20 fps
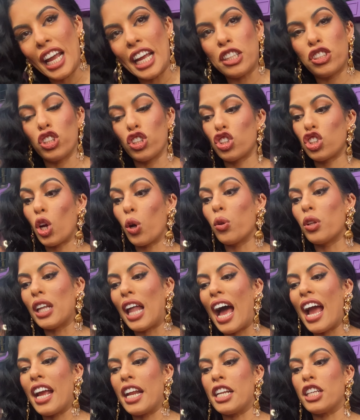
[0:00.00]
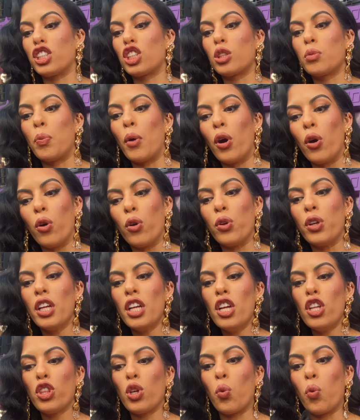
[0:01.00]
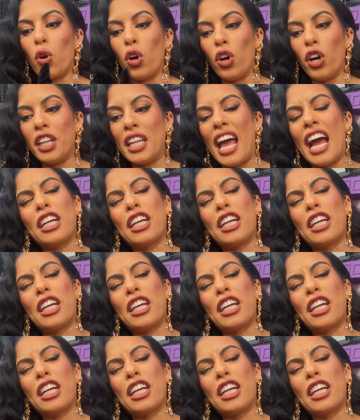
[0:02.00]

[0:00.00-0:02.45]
and to show light and expose the world and the,